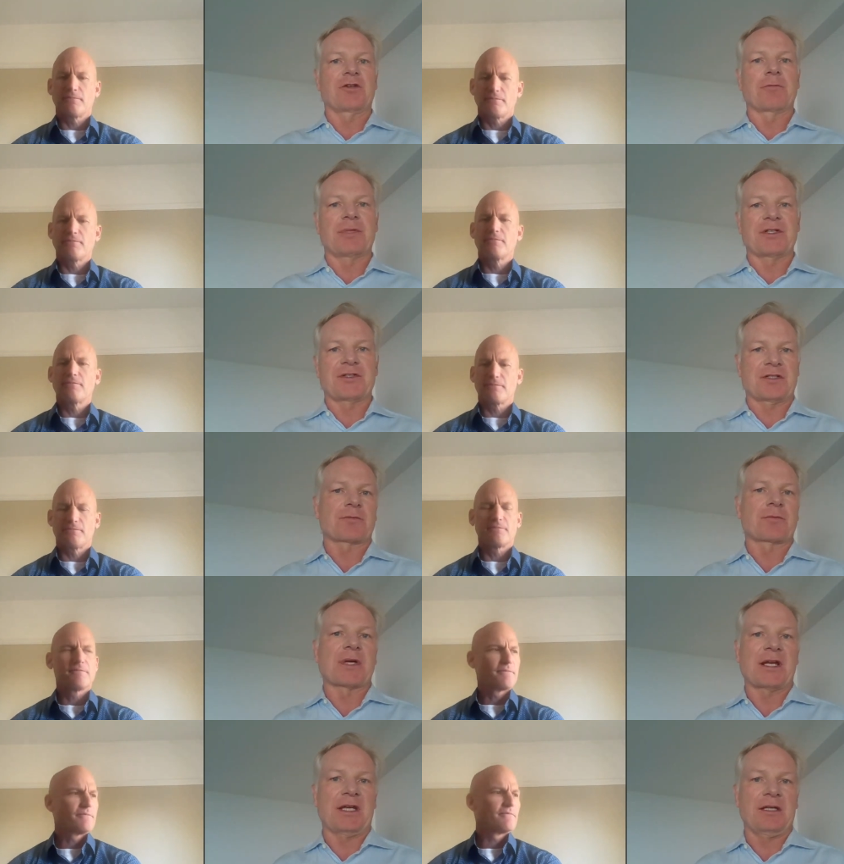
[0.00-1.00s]
Speaker 1: getting your
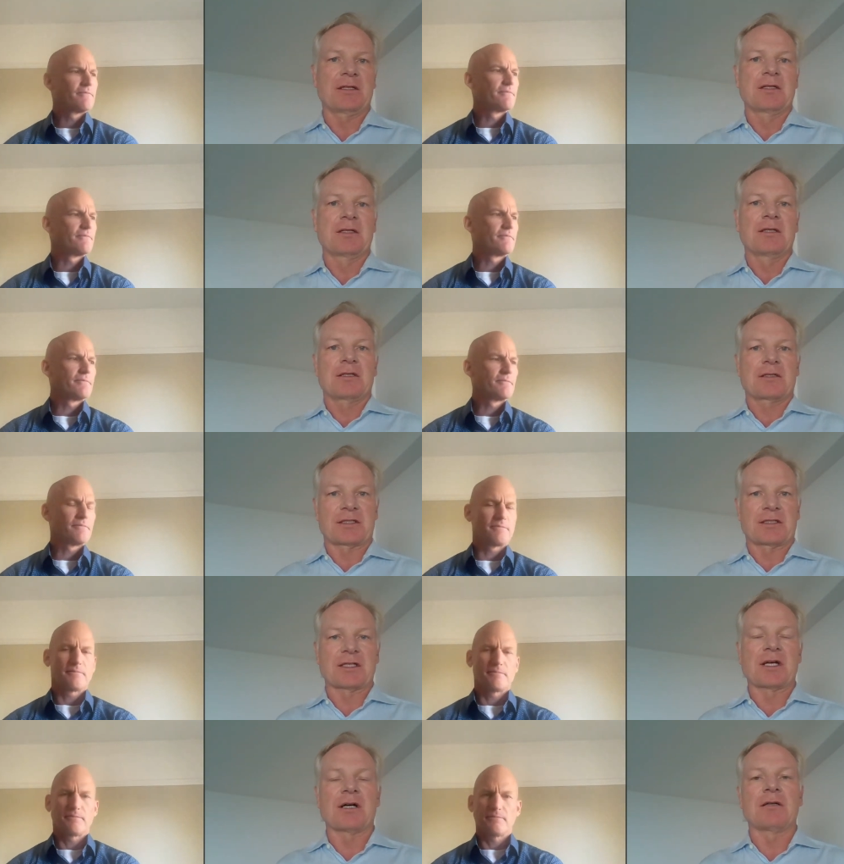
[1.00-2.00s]
business ready
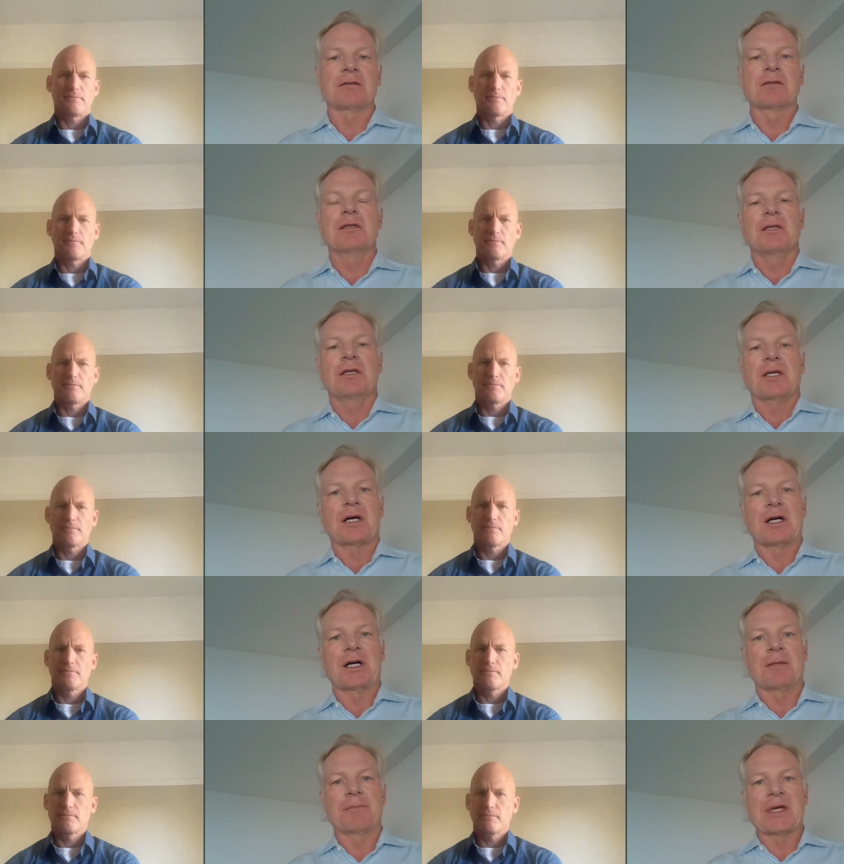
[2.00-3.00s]
to sell
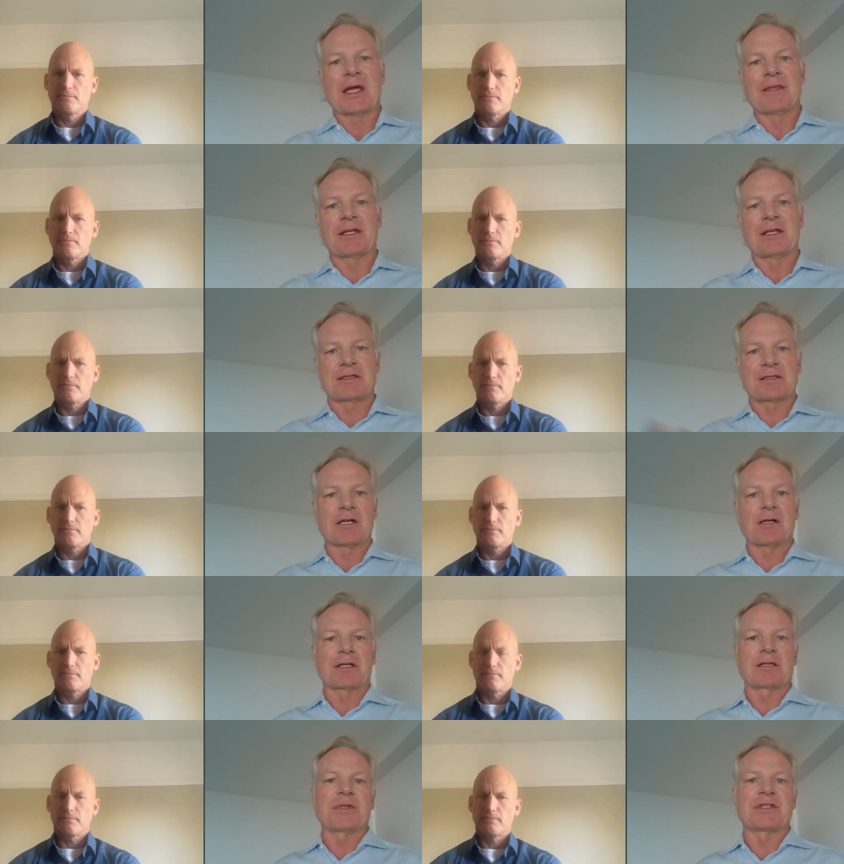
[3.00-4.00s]
um, and then
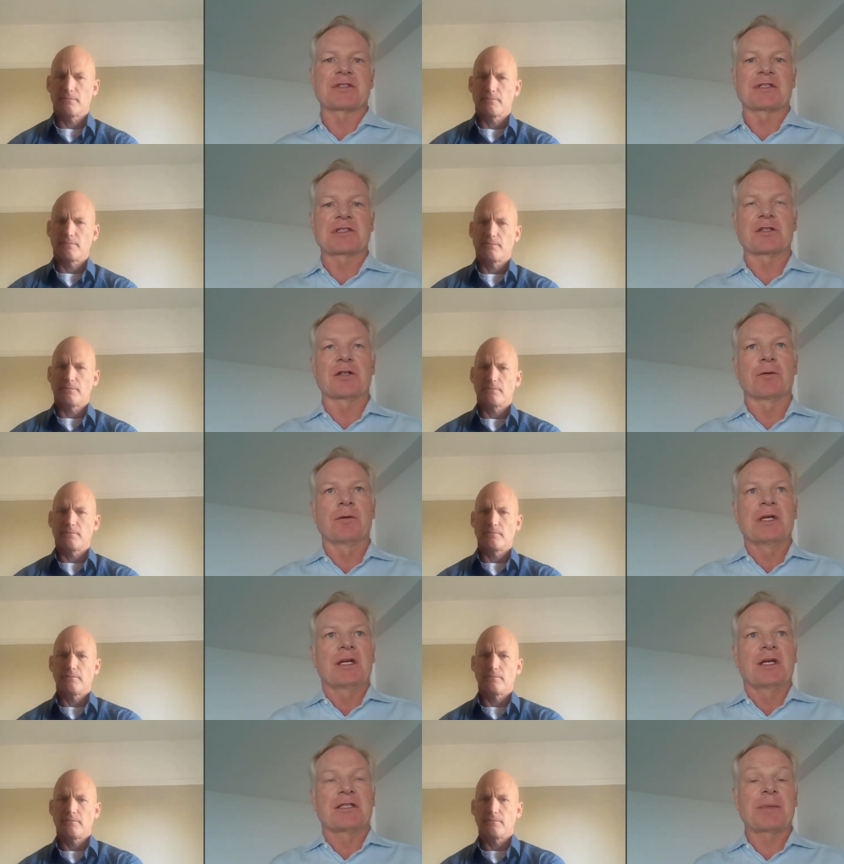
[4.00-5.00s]
selling the business.
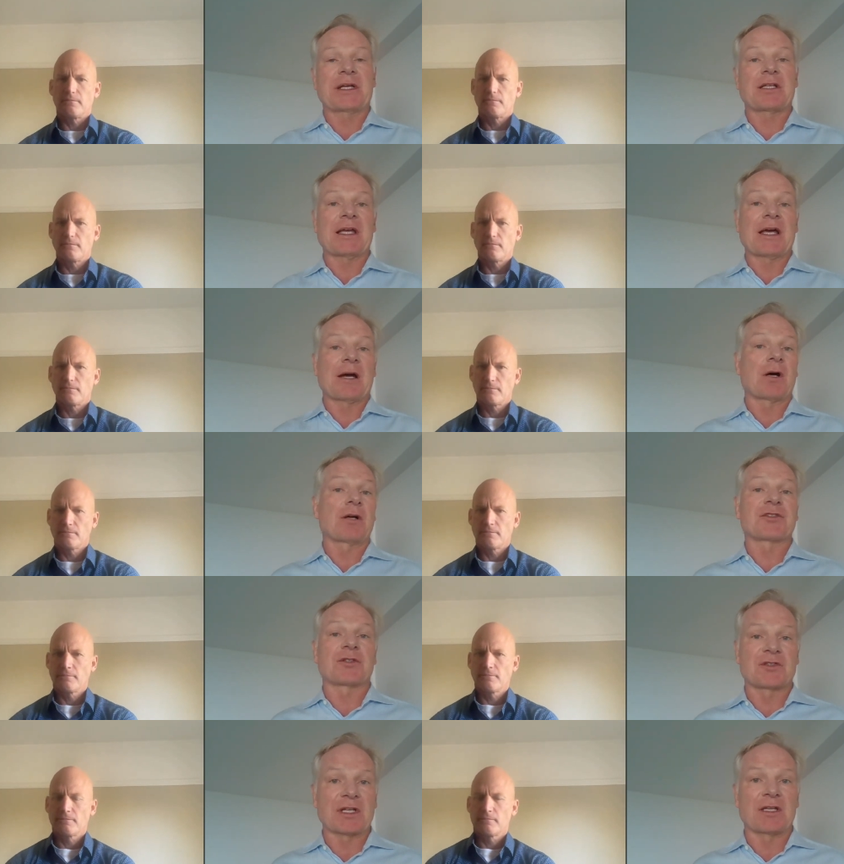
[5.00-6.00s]
So typically I
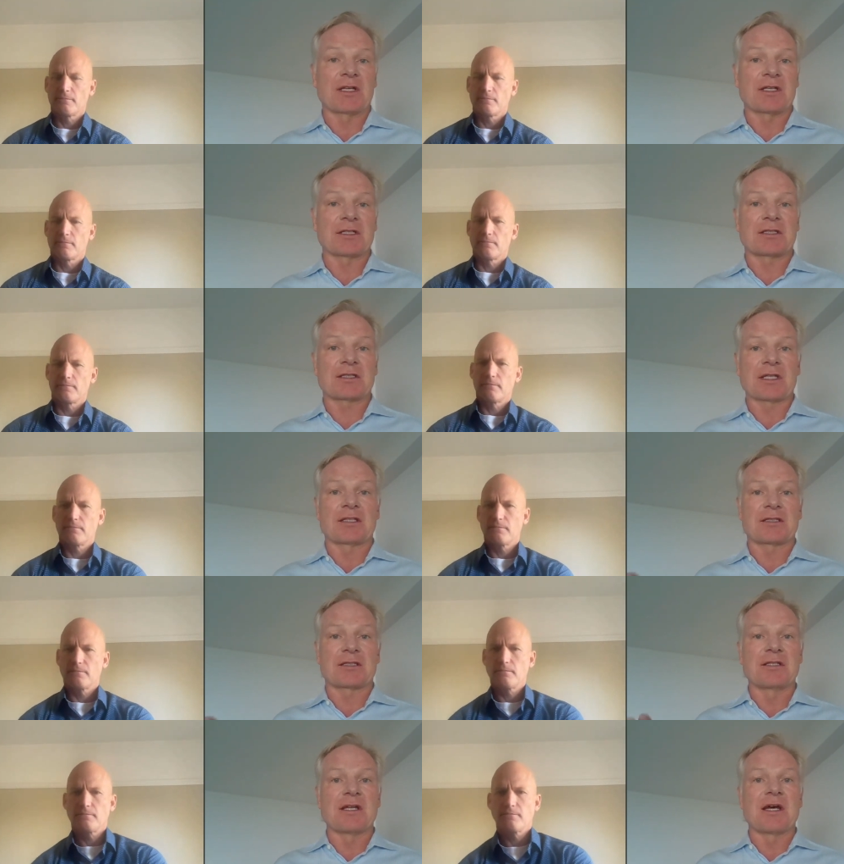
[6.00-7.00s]
would also say this,
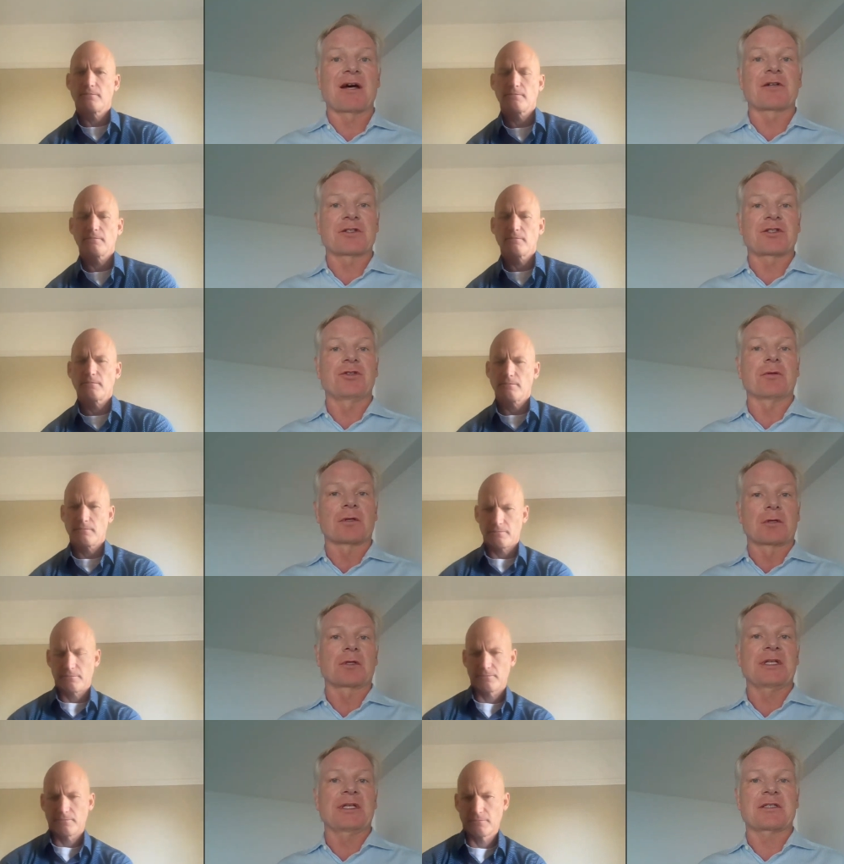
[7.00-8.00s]
it's, it's never
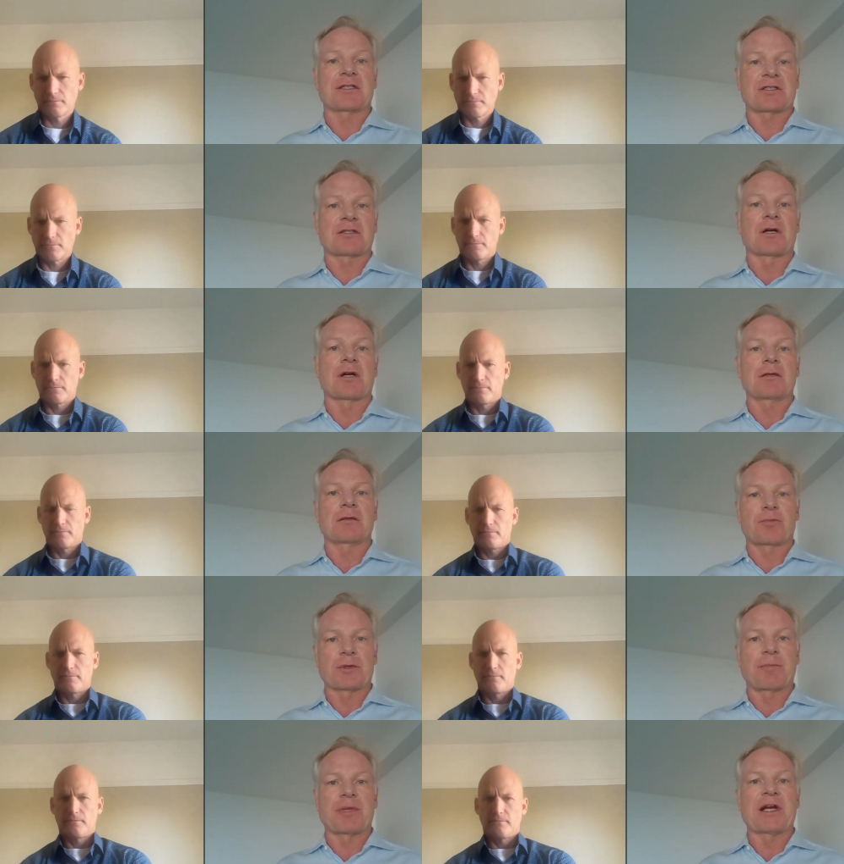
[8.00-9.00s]
too early to
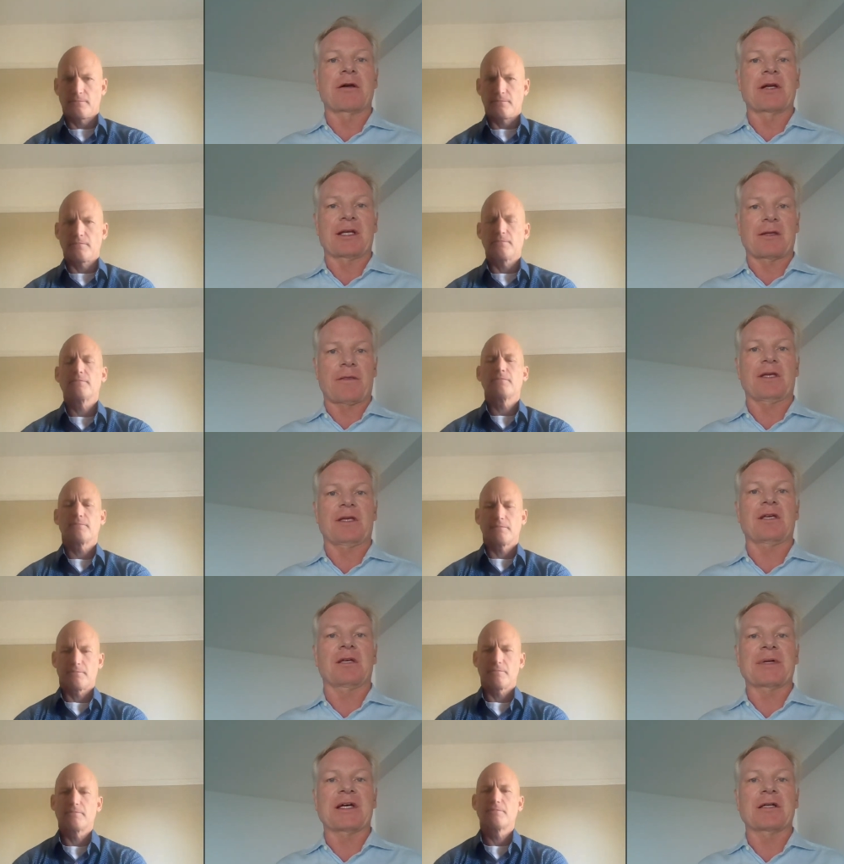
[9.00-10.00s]
start preparing and
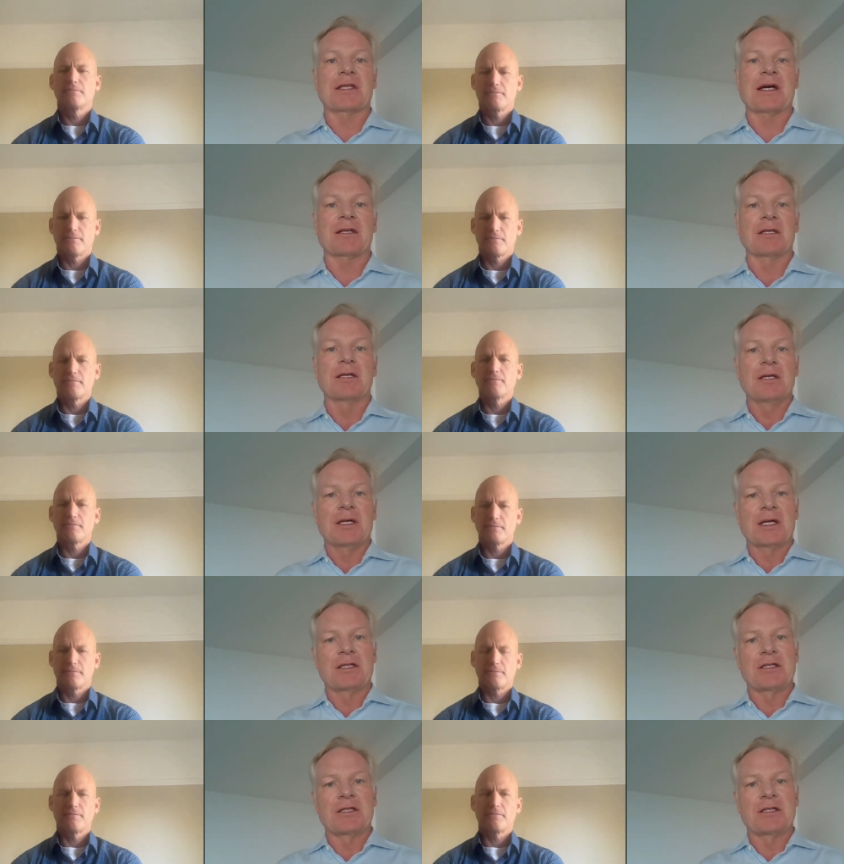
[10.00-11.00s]
thinking about that.